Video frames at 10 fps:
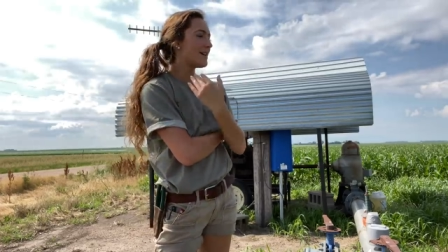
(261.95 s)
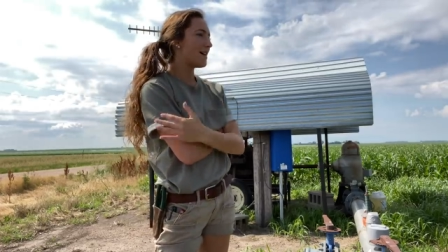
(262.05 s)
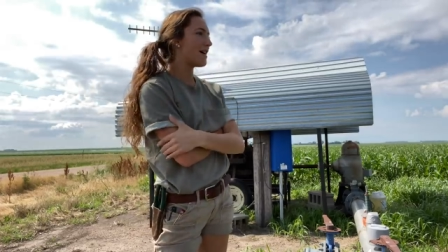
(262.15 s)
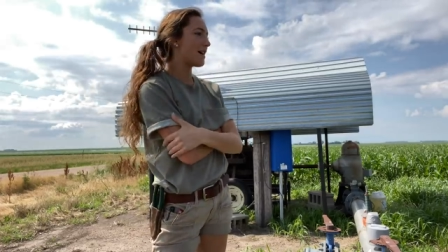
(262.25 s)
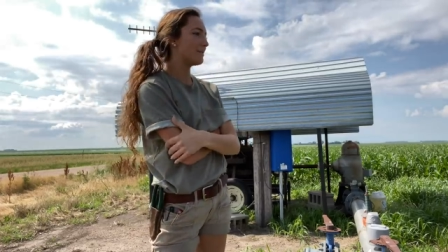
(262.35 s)

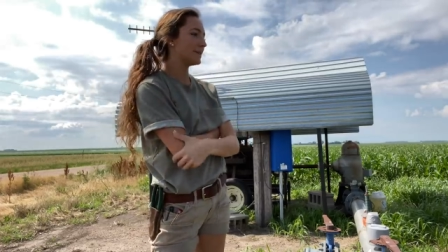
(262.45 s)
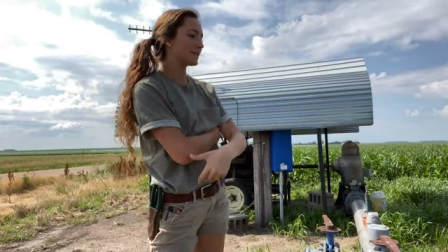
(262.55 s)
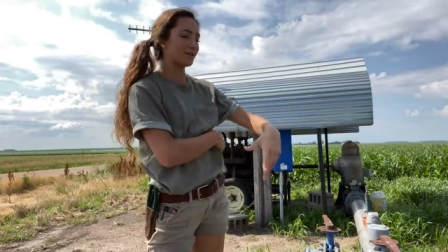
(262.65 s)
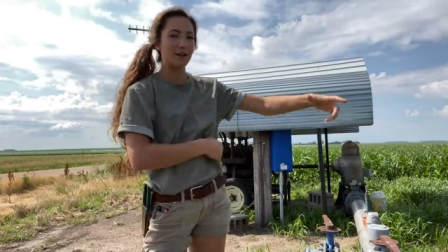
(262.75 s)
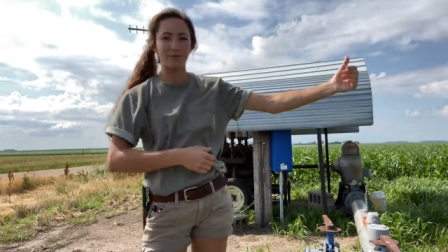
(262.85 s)
Um,
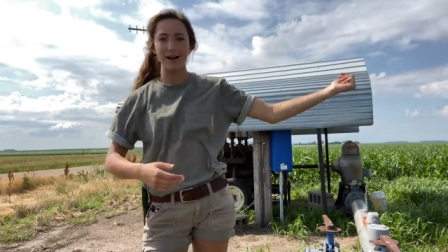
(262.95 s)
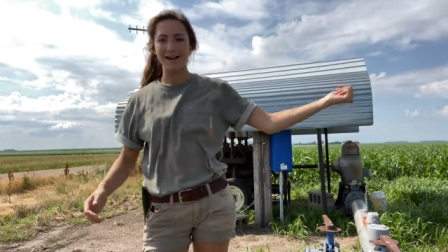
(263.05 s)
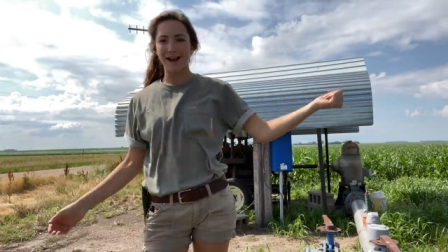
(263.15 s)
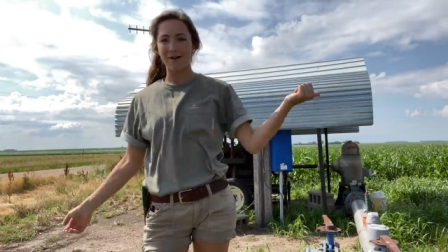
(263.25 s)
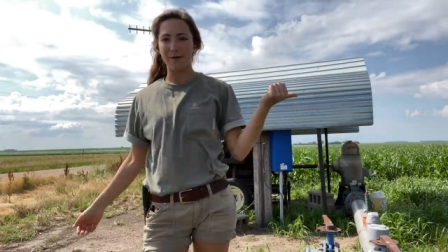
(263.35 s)
so like right
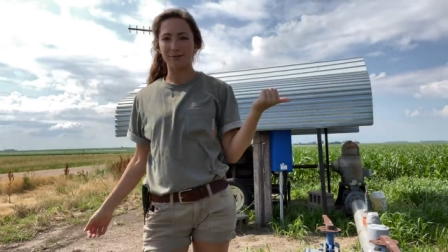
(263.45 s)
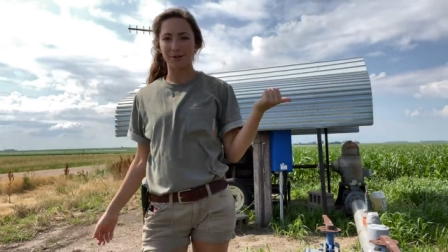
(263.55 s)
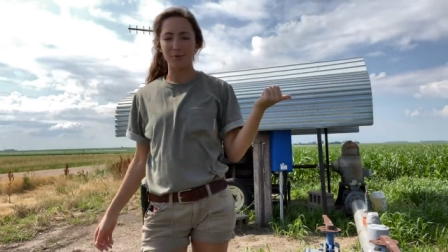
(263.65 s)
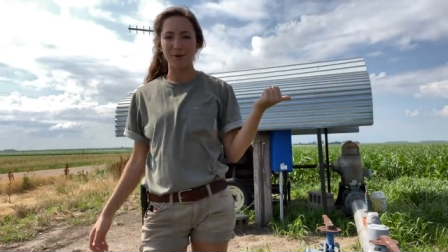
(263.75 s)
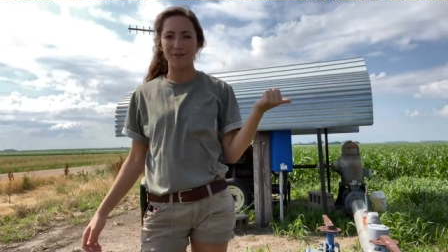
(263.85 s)
now I'm
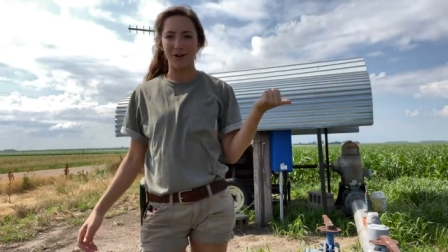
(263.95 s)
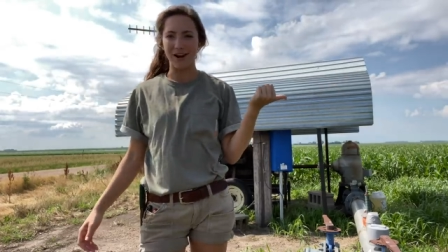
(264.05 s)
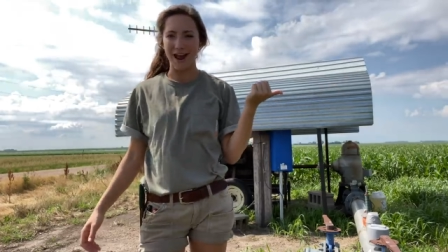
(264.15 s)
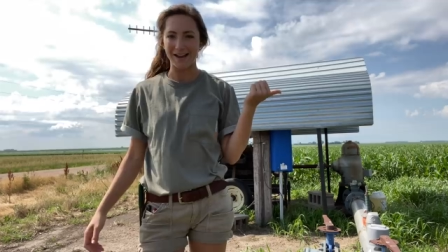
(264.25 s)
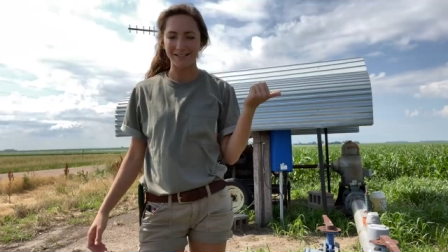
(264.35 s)
starting the pivot
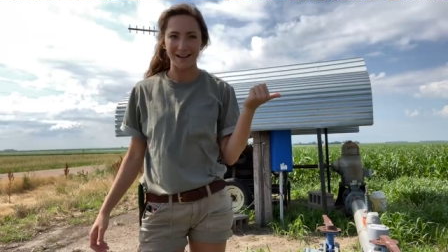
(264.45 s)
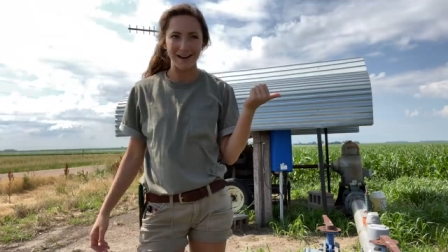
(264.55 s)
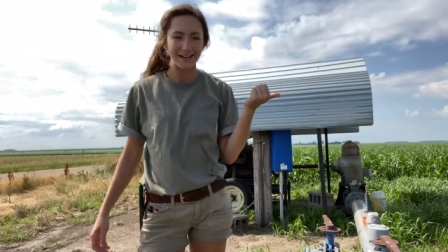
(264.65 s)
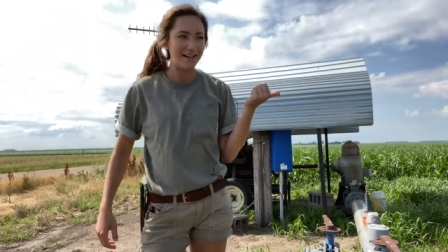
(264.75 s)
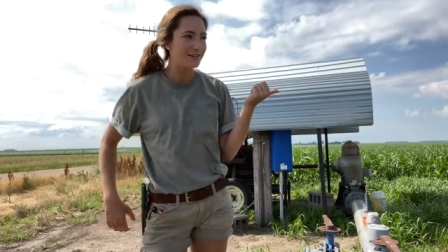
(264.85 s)
on ads
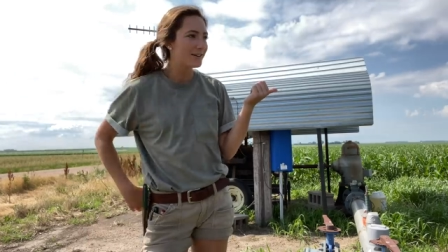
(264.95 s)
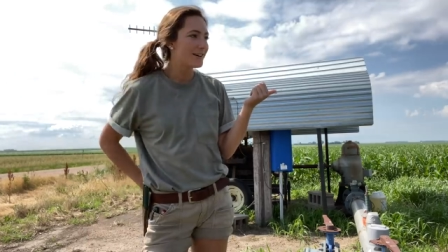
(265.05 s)
80.